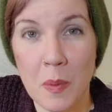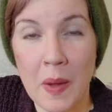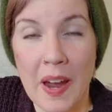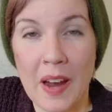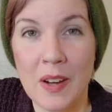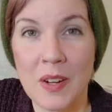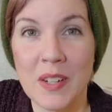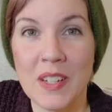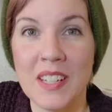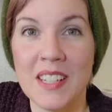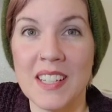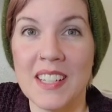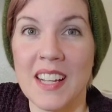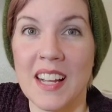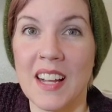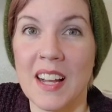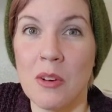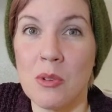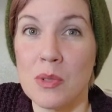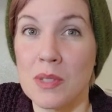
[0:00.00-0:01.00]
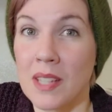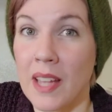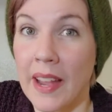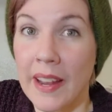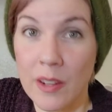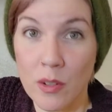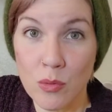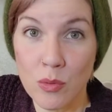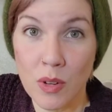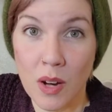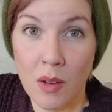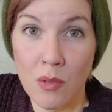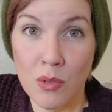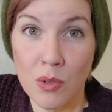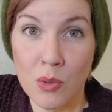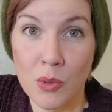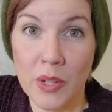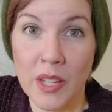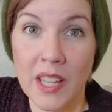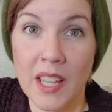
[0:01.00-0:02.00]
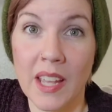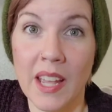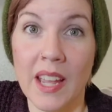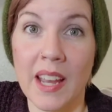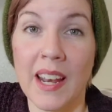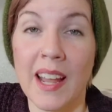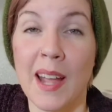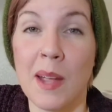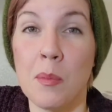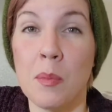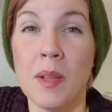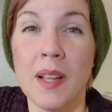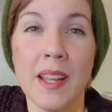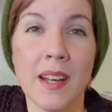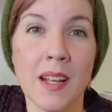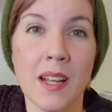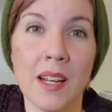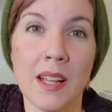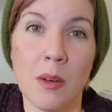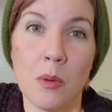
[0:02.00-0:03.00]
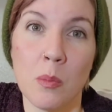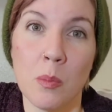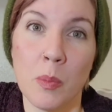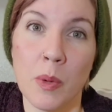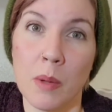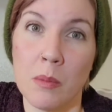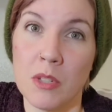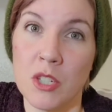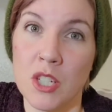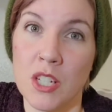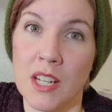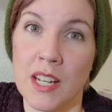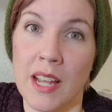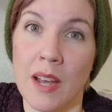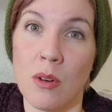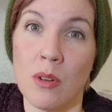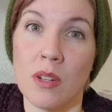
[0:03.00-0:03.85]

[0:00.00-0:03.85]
pattern outside of Ravelry, and I plan on publishing